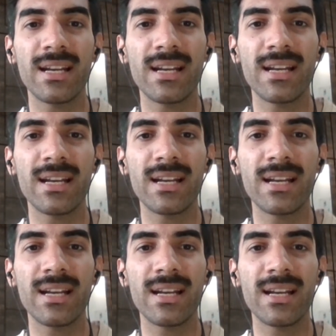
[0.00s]
and
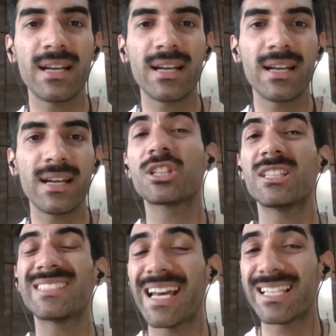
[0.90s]
military equipment
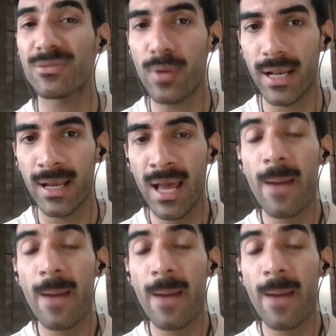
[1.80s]
productions as well,